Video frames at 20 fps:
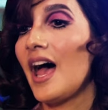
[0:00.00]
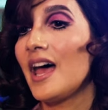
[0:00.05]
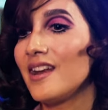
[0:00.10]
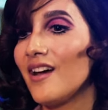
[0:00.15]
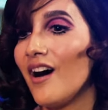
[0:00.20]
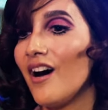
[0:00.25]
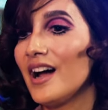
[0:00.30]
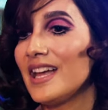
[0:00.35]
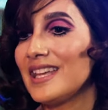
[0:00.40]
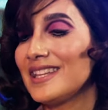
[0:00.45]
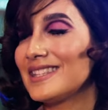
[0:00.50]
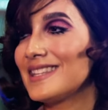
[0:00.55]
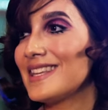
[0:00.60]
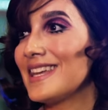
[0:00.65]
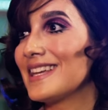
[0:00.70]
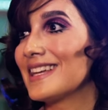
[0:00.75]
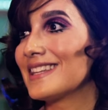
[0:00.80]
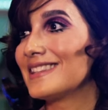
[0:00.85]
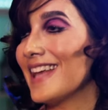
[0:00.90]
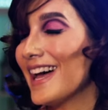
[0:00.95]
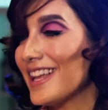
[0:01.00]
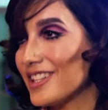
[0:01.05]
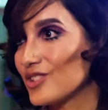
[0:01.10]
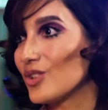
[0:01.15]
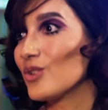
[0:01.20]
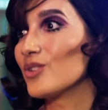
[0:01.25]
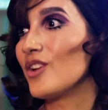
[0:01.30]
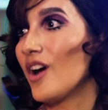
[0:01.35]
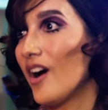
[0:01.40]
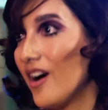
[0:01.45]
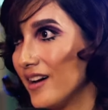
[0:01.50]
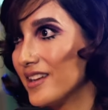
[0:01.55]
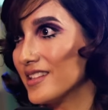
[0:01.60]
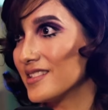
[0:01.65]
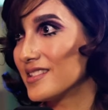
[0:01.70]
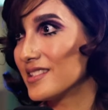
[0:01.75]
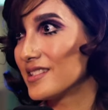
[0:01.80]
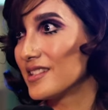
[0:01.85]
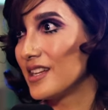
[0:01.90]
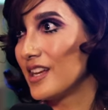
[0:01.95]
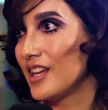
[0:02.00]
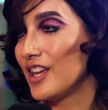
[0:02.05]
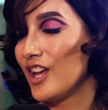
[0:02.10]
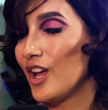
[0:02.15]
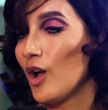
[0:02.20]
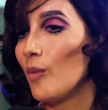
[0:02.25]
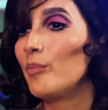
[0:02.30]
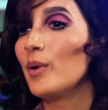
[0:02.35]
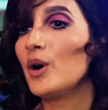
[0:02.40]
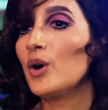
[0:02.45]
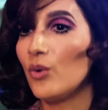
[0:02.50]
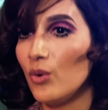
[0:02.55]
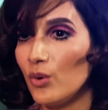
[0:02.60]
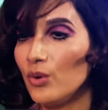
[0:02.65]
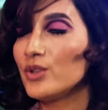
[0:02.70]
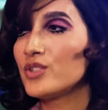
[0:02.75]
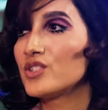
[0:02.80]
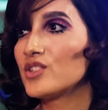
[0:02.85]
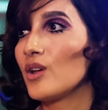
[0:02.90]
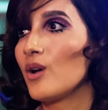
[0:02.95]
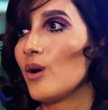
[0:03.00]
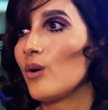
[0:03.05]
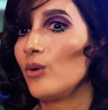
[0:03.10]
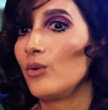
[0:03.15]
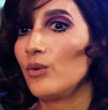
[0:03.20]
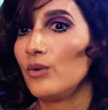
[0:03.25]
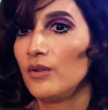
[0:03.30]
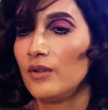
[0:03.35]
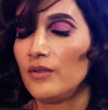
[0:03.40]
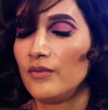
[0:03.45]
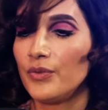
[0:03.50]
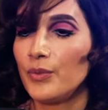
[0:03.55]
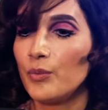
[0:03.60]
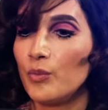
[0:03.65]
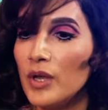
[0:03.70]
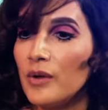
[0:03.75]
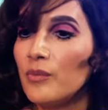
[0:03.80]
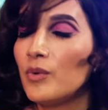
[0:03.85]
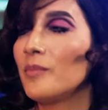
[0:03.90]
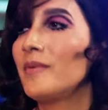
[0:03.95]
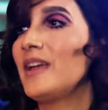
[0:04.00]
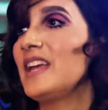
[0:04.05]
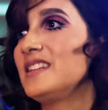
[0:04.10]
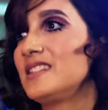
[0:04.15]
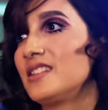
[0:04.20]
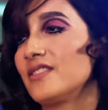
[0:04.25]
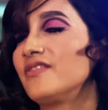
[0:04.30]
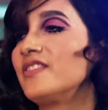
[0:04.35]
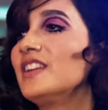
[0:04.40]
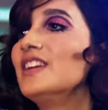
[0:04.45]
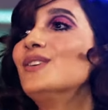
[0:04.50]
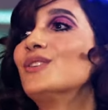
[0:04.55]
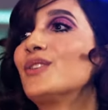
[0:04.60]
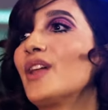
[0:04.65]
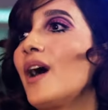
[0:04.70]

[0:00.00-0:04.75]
And I think that's on us, but also we were made to feel